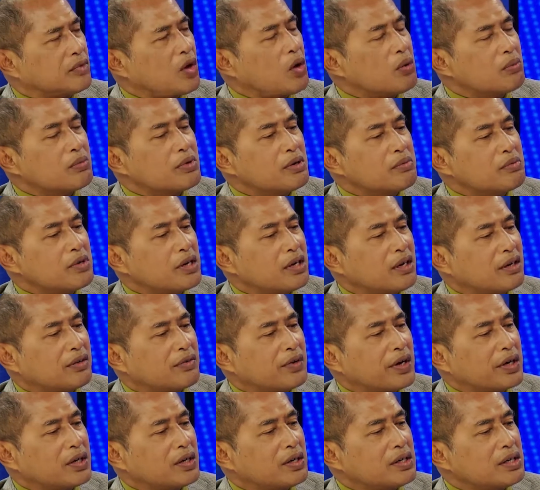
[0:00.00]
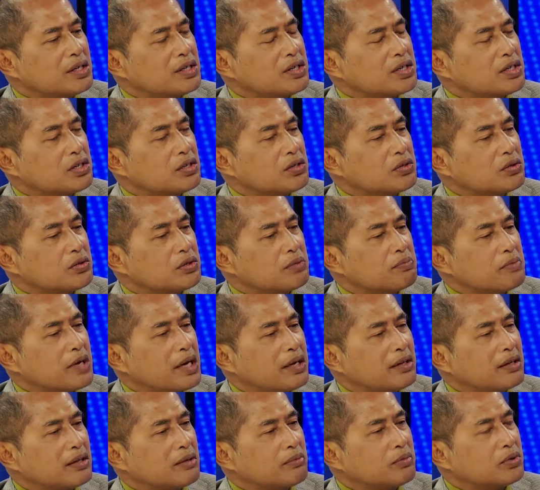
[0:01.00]
Or maybe a regulation to demand
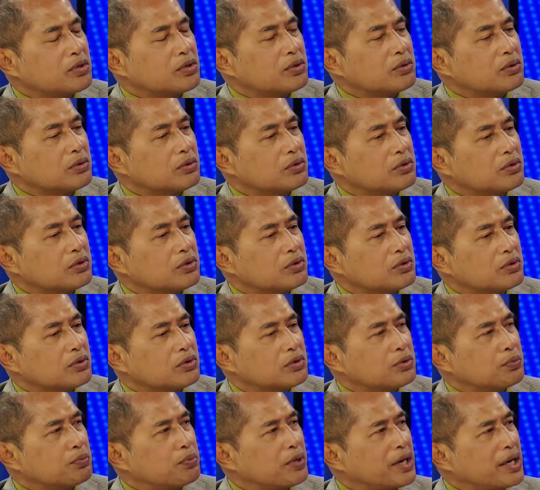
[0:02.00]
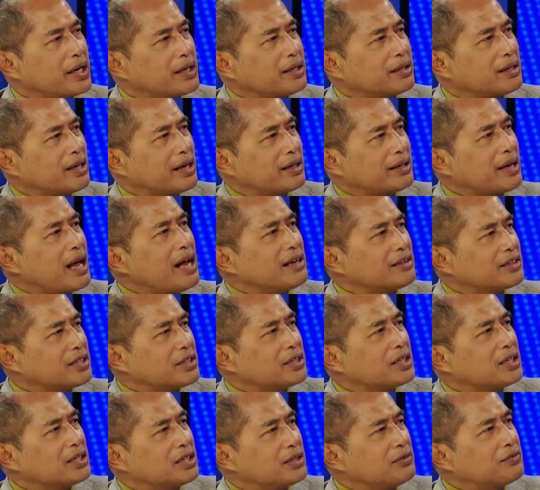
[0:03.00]
them to plant like
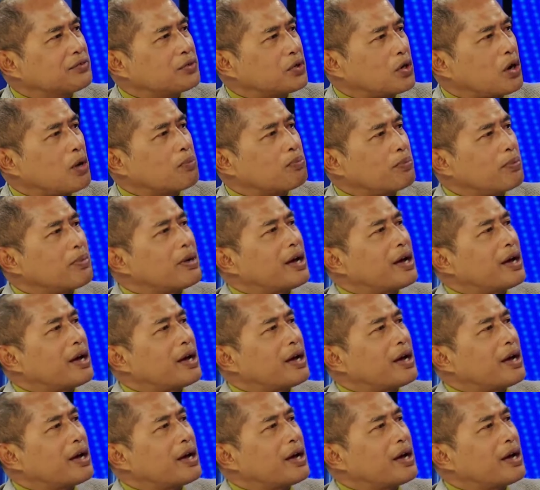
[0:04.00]
alternative crop